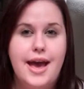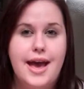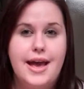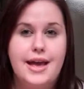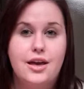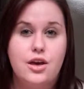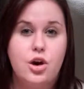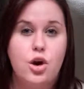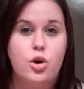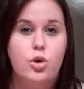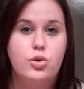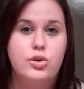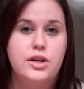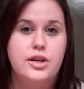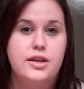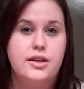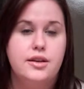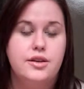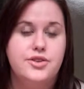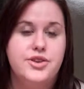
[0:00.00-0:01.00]
a
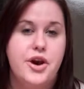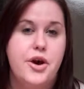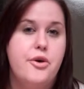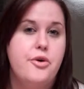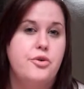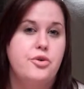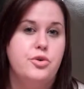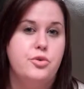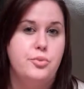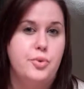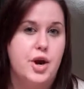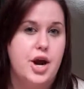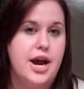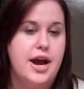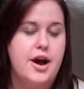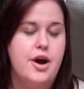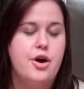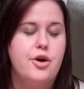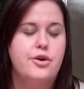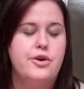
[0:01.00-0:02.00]
golden toned
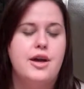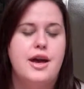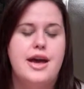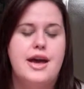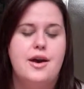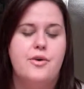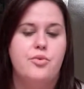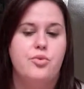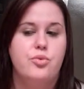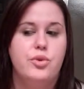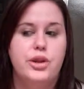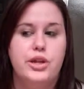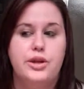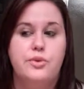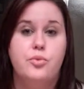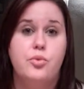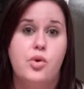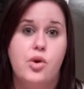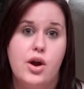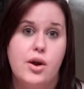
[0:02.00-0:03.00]
brown and
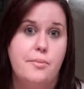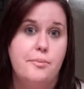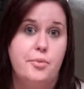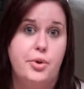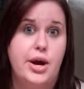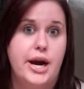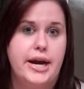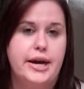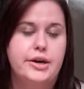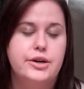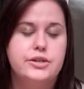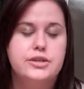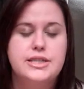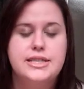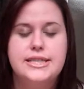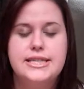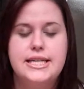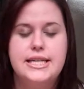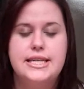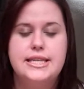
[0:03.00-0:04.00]
really warm browns.